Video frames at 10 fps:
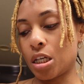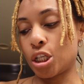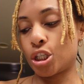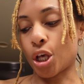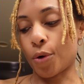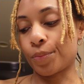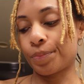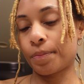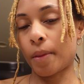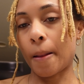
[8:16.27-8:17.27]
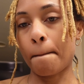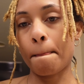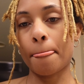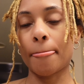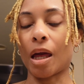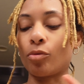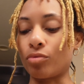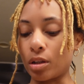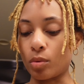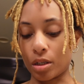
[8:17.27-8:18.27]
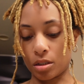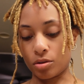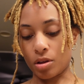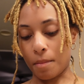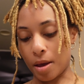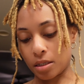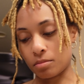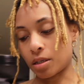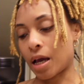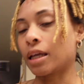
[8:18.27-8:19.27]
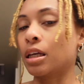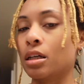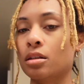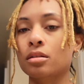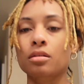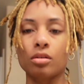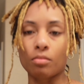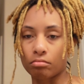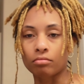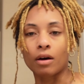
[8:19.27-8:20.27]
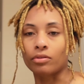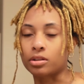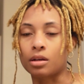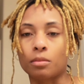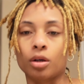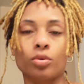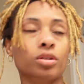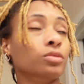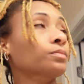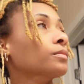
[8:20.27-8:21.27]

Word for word: So I really wanted to do that mask, but I can't. So obviously I'm not going to.